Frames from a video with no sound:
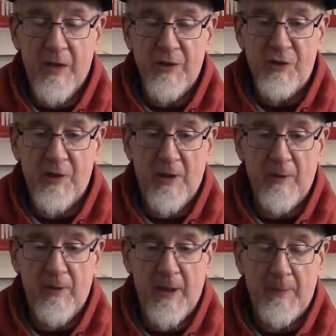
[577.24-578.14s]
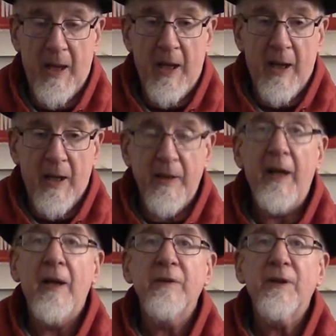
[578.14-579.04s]
So, uh,
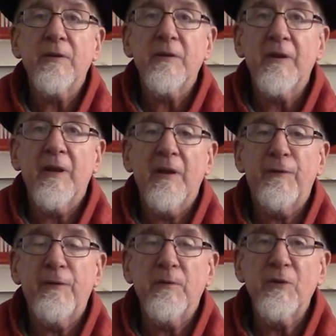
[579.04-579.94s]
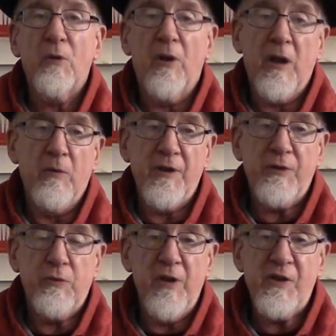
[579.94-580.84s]
yeah, a little uh, film noir with a
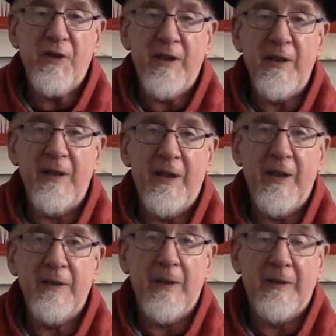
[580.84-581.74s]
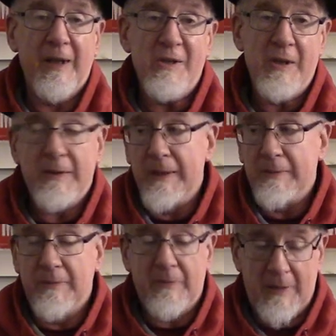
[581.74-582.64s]
twist in it, and, you know, like I said, the,
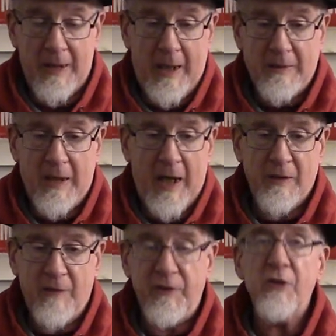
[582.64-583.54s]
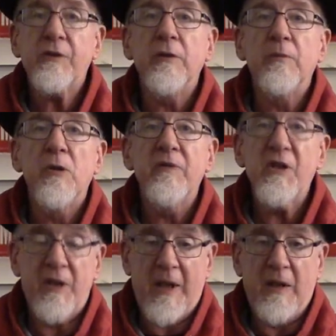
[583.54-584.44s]
I, lo I, love these two
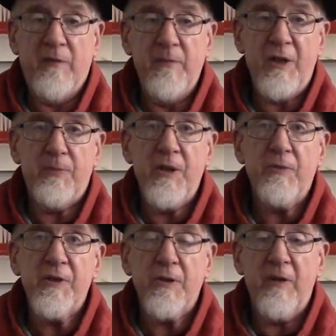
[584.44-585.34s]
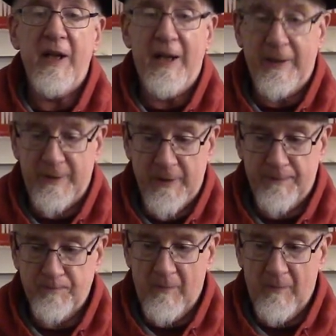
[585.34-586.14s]
movies, and I love Mitch. Mitch was a great actor.